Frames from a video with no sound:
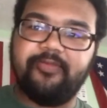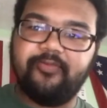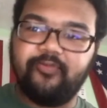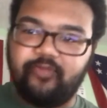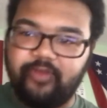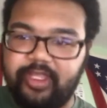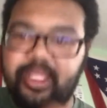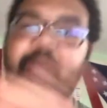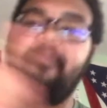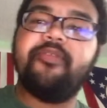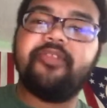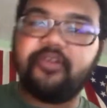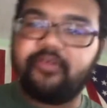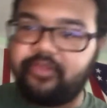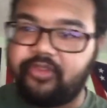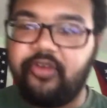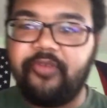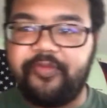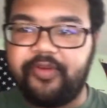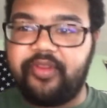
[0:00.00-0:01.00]
when the episode's
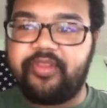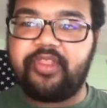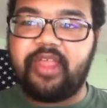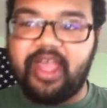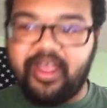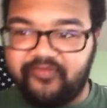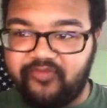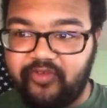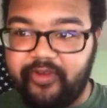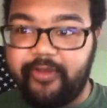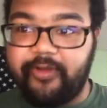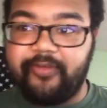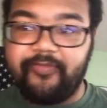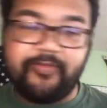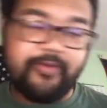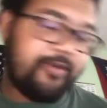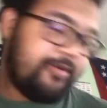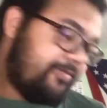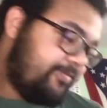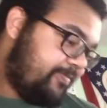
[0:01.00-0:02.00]
over, it's halfway
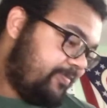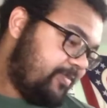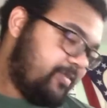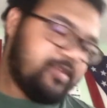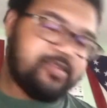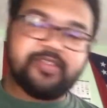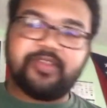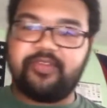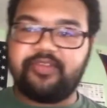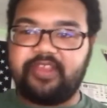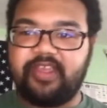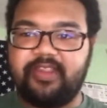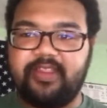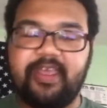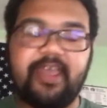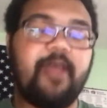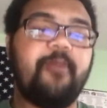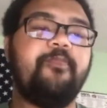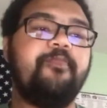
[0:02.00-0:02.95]
over. Let's just say that.